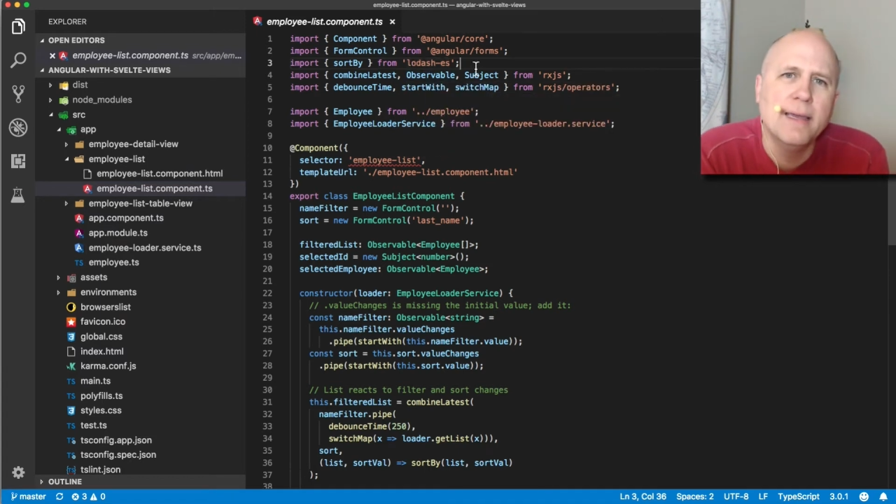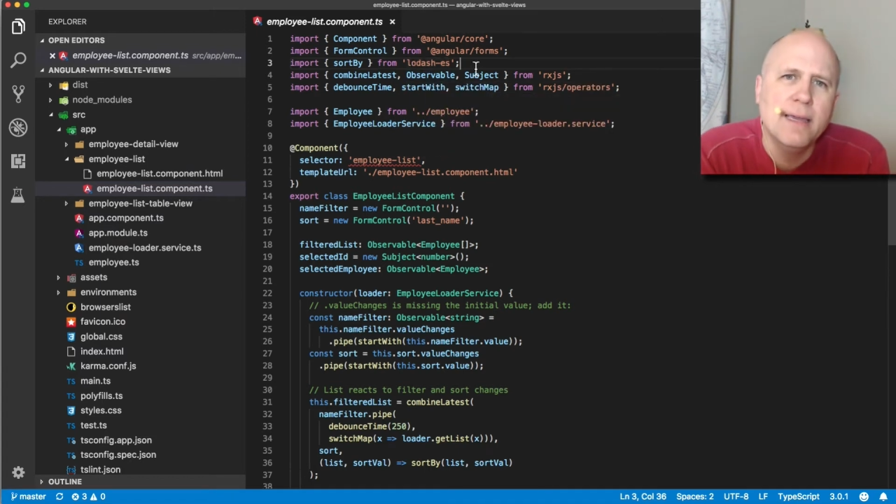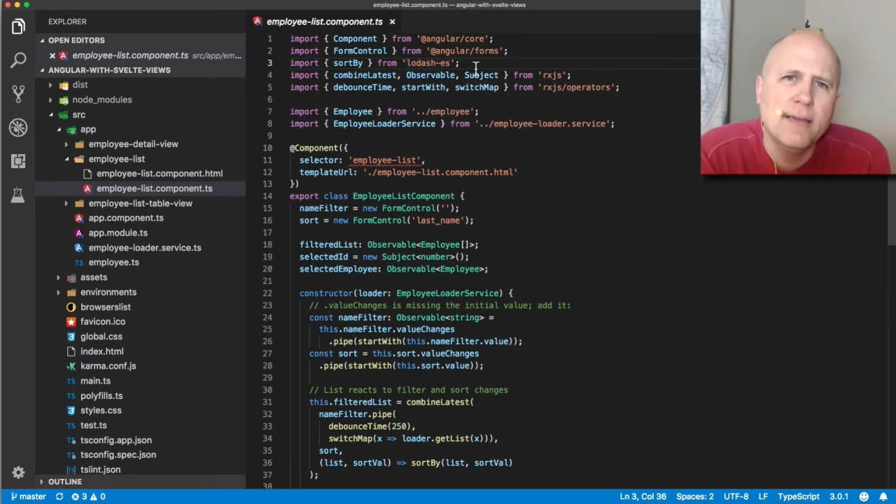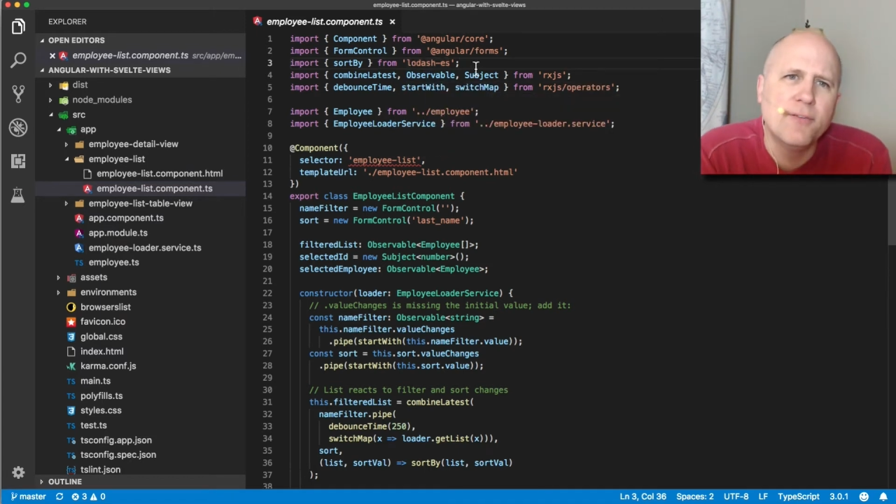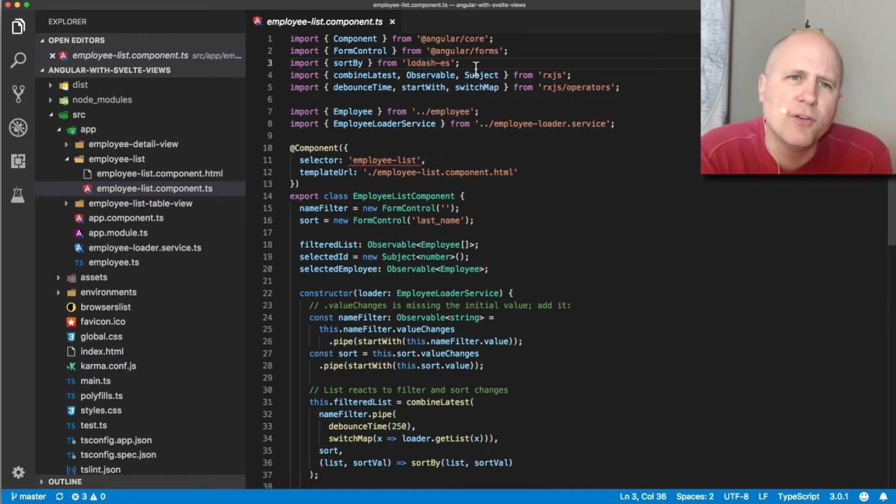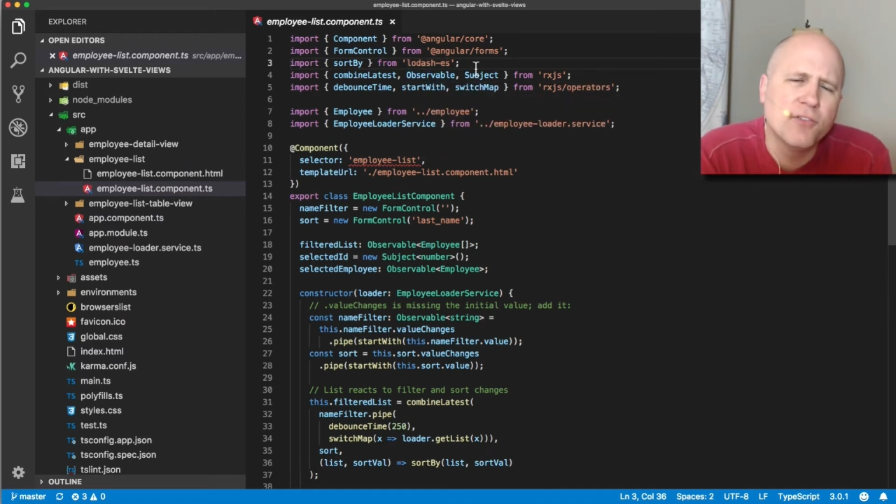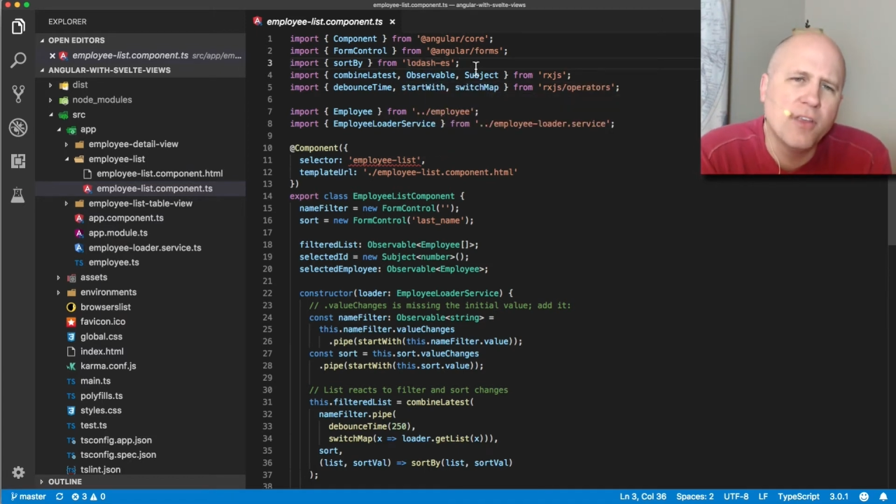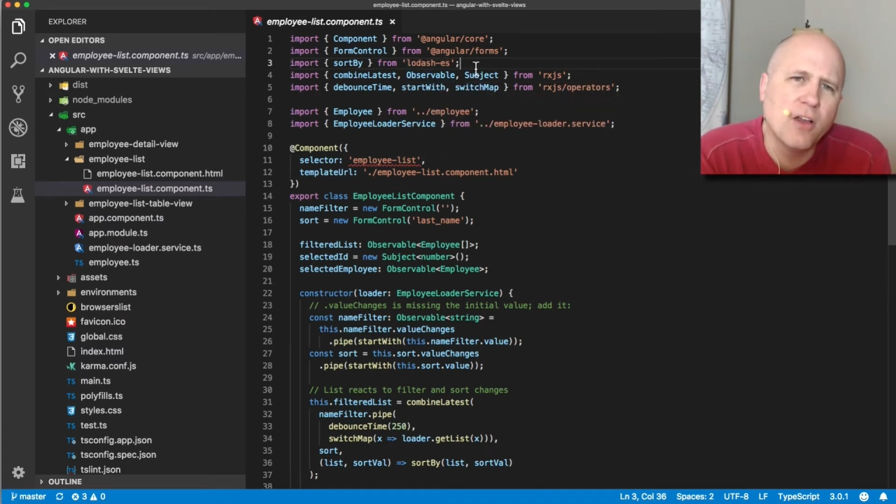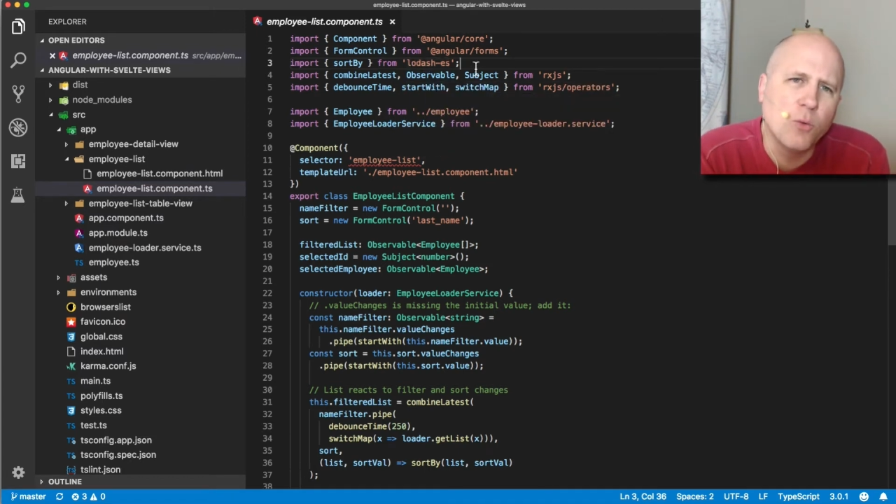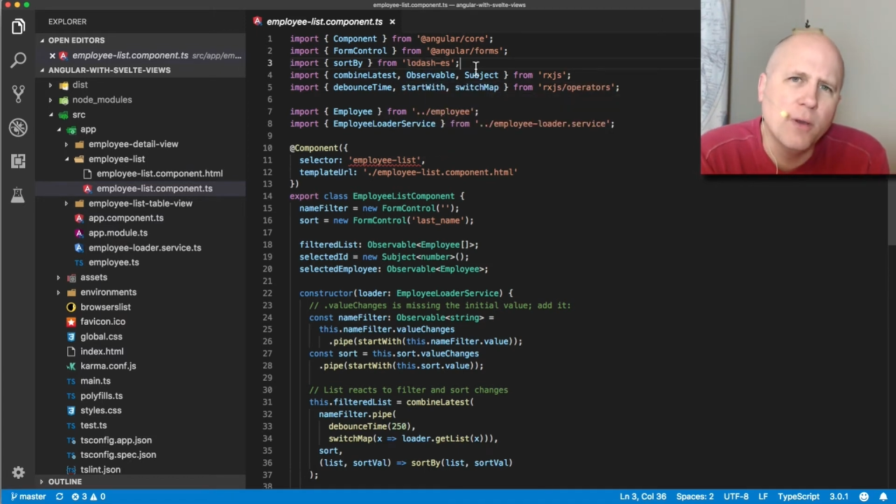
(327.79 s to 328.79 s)
if you're
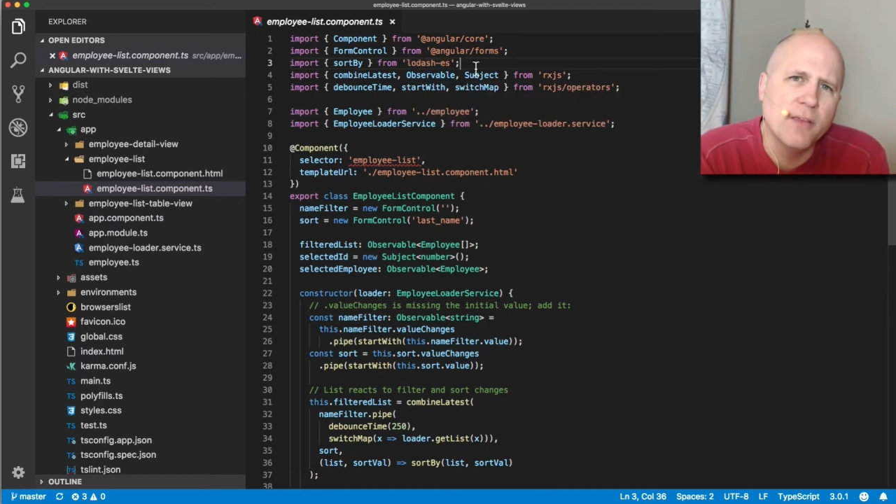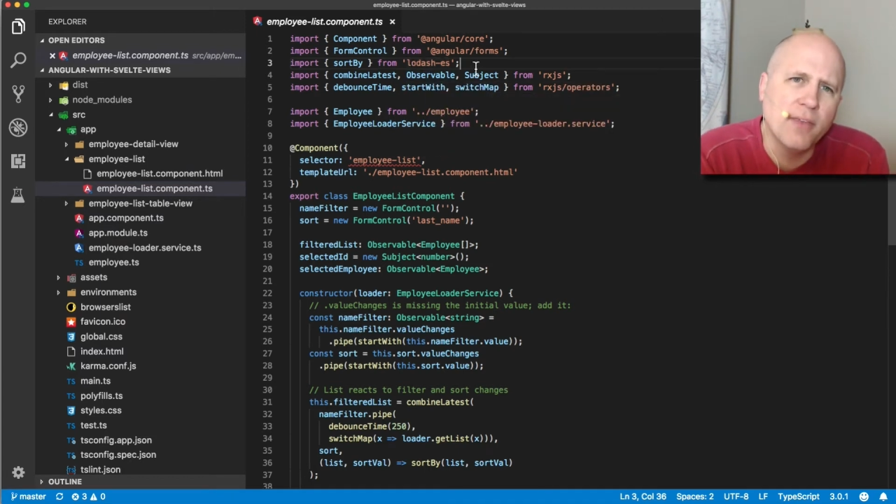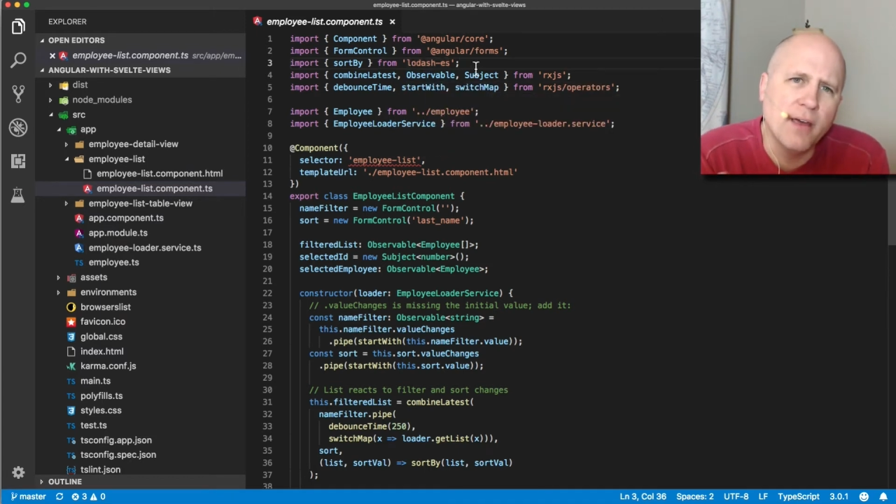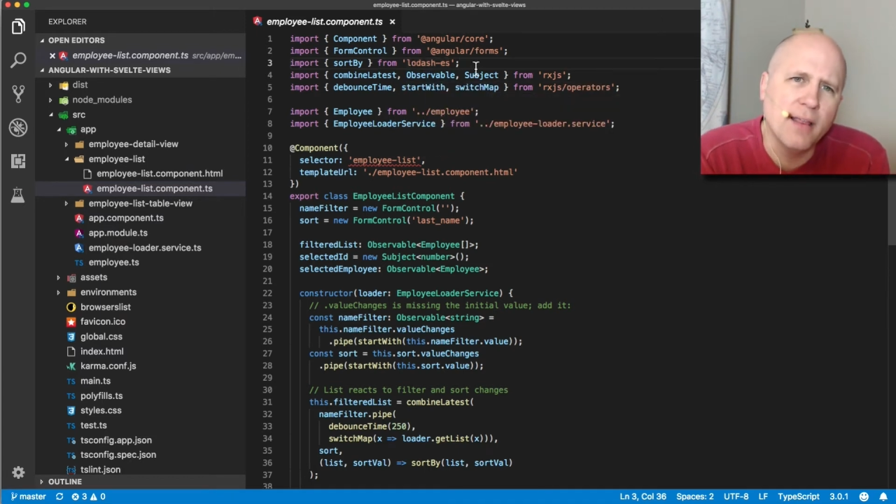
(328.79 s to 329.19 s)
stuck with uh,